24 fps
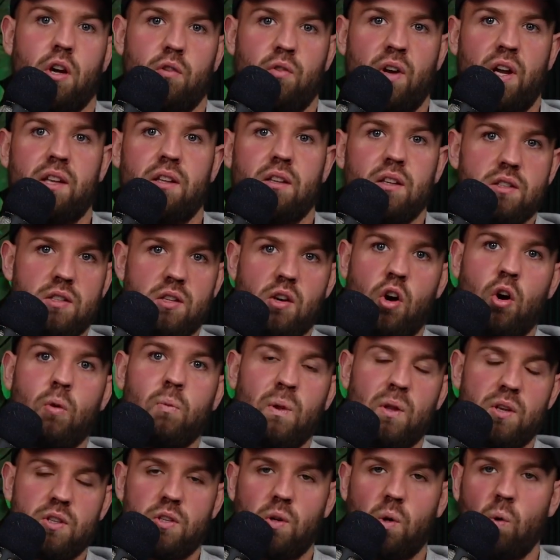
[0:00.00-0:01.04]
horrendous
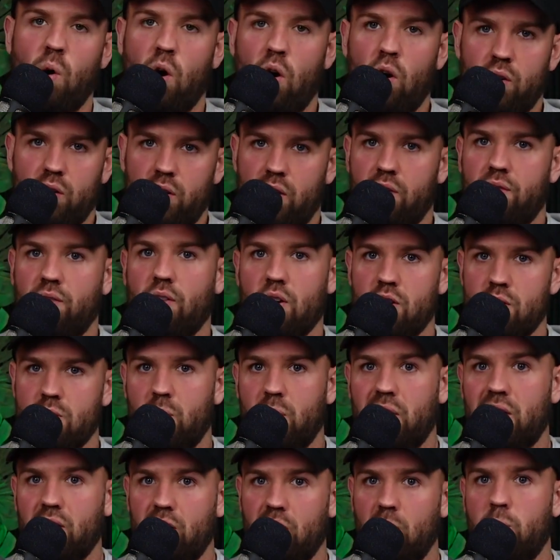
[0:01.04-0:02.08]
goblet squat on the first
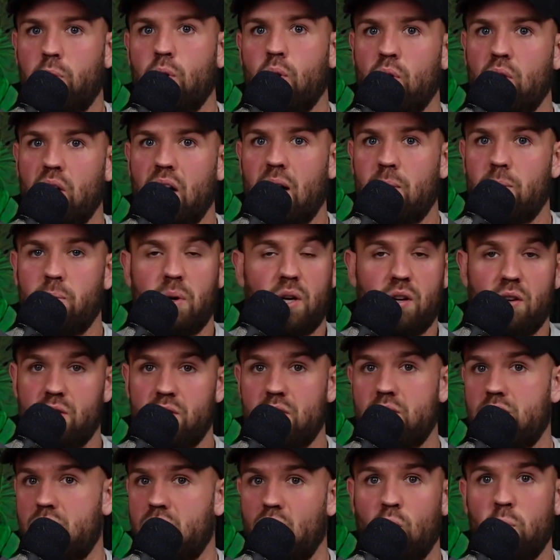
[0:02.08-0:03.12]
week of the program,
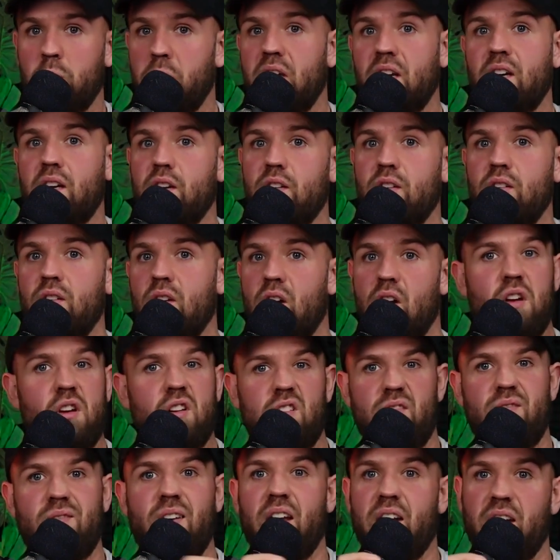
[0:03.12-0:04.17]
because nobody can,
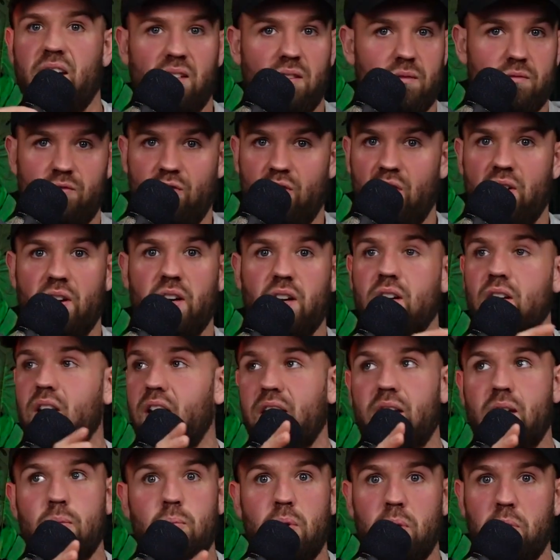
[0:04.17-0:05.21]
very rarely
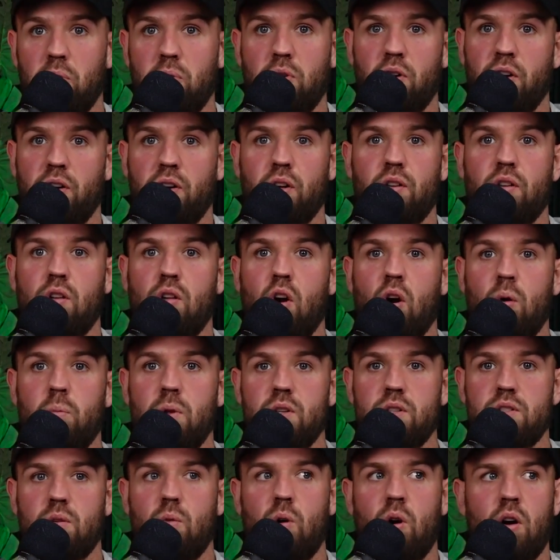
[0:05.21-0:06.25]
can people do a good
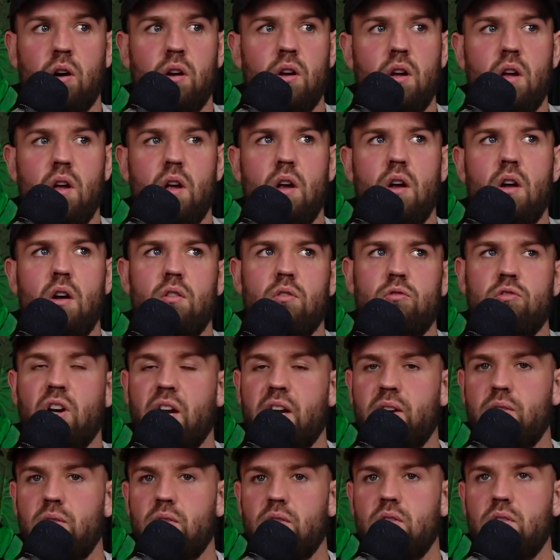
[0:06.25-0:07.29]
goblet squat,
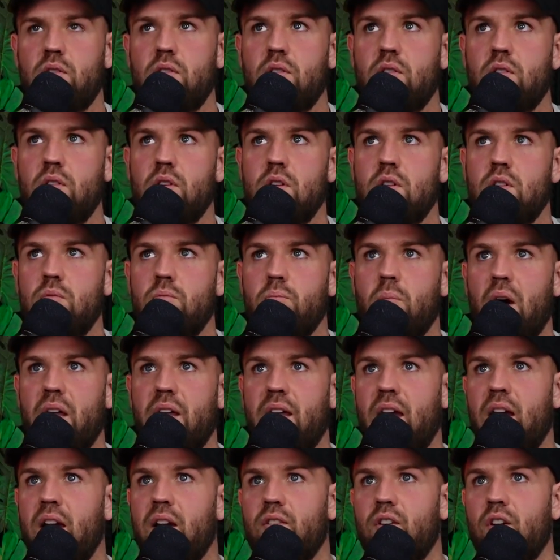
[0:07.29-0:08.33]
right? But
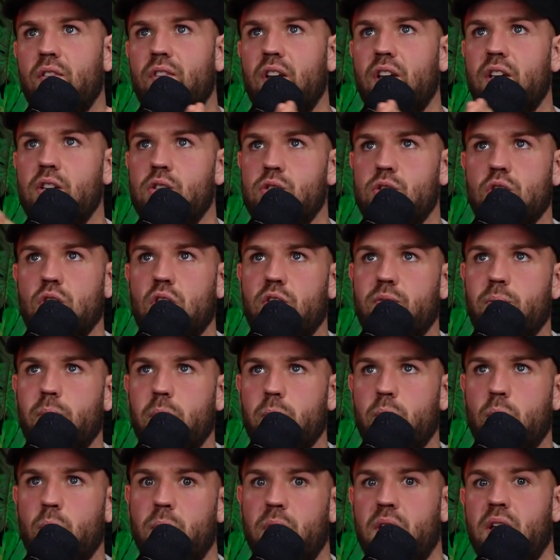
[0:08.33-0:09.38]
then I've got videos of
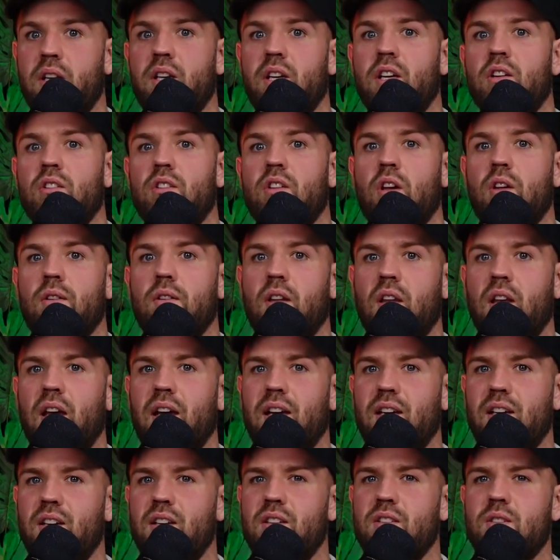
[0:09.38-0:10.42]
people being a year down the
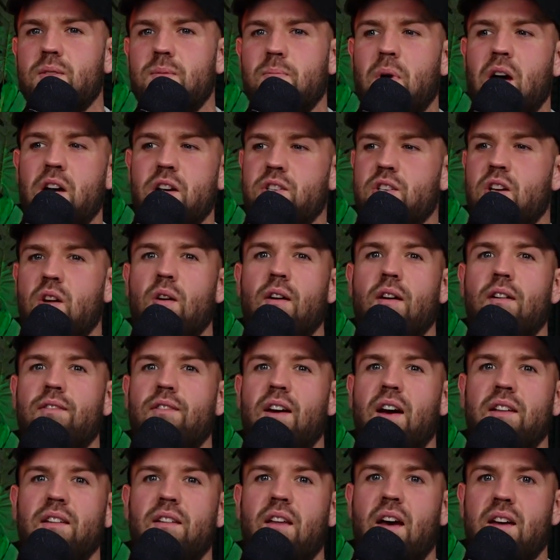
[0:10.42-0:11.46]
line and smashing out a
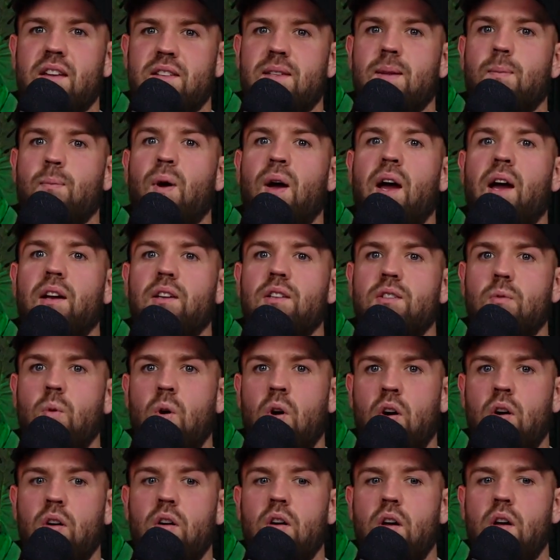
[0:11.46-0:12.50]
fantastic back
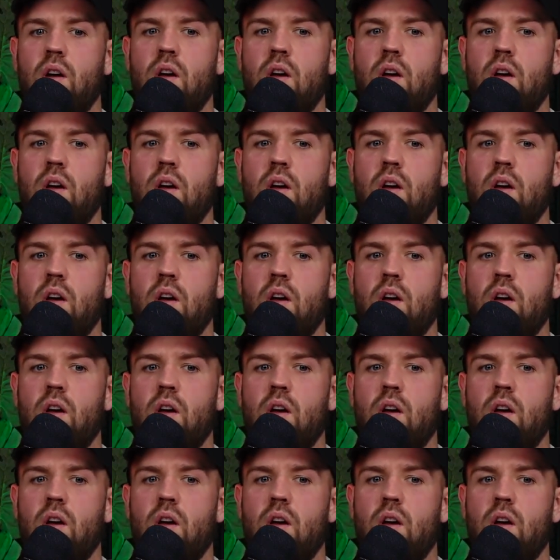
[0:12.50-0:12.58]
squat.